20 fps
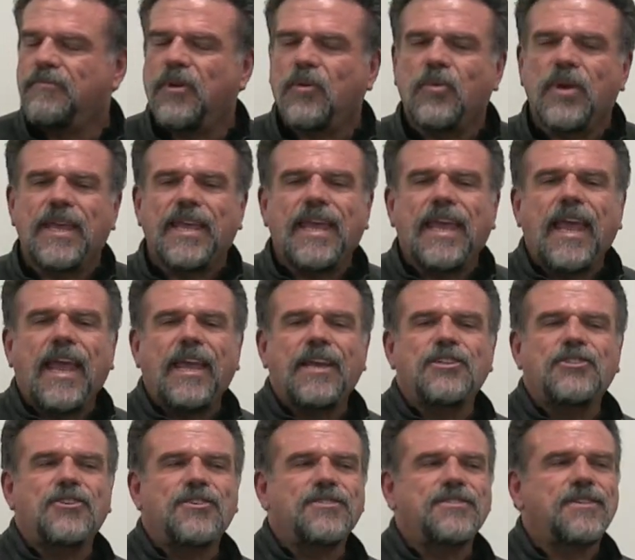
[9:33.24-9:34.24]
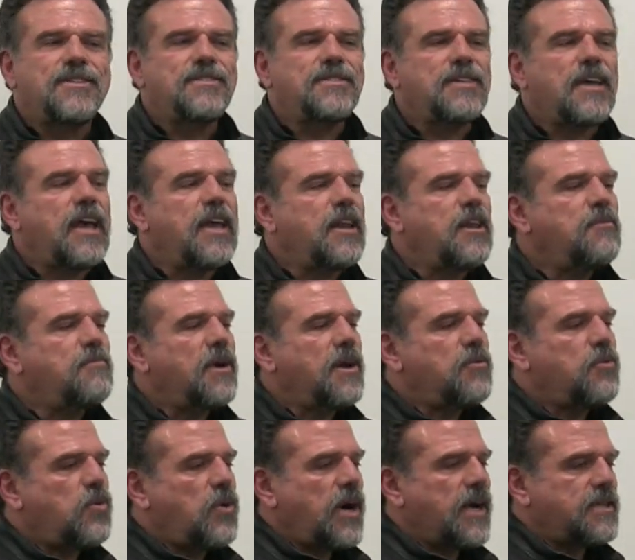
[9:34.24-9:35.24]
But we gauge our society by
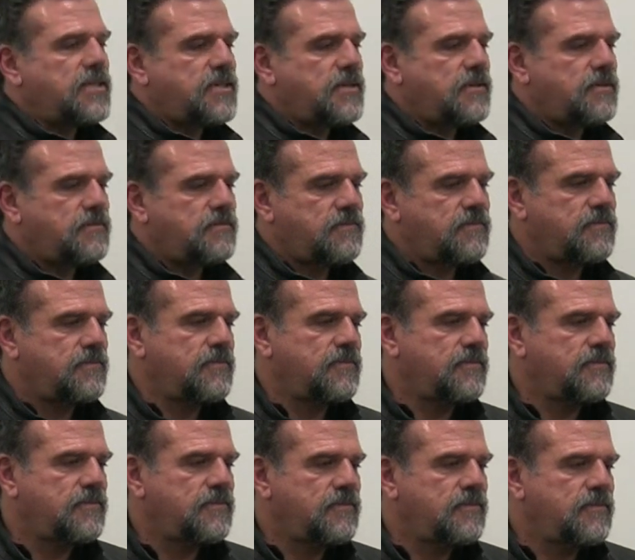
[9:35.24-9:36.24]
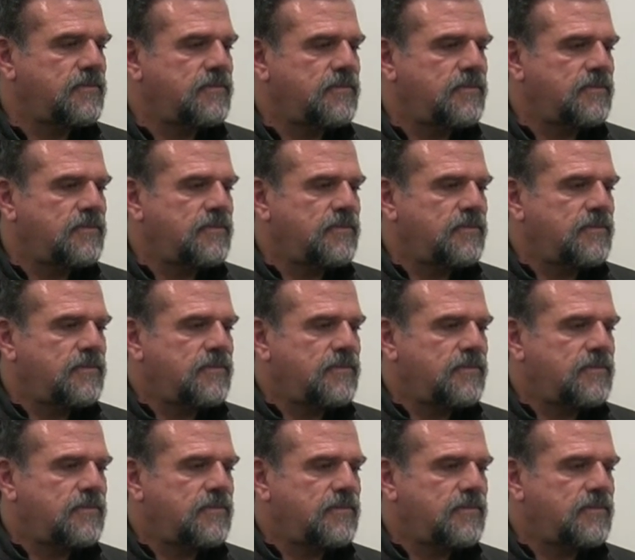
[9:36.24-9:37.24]
what?
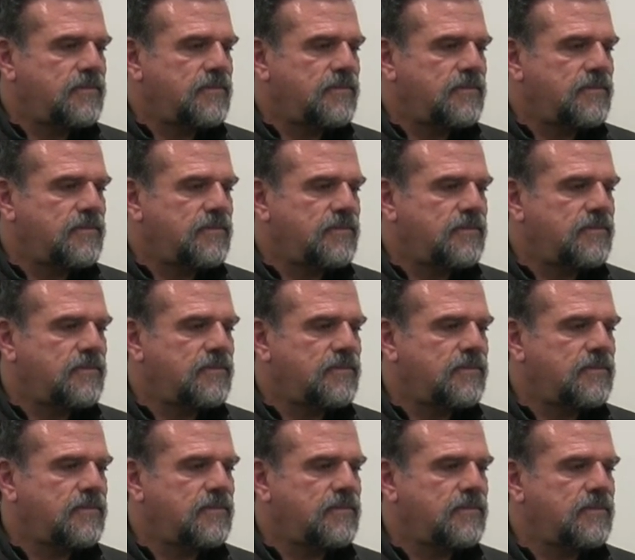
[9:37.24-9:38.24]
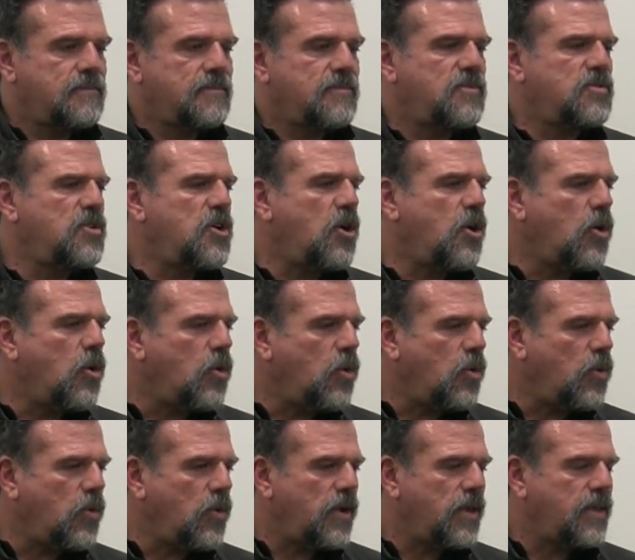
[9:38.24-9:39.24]
How much money you can make.
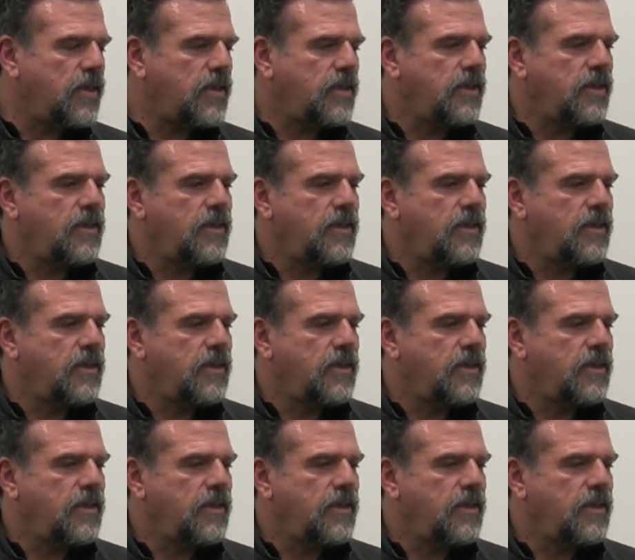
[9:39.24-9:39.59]
No.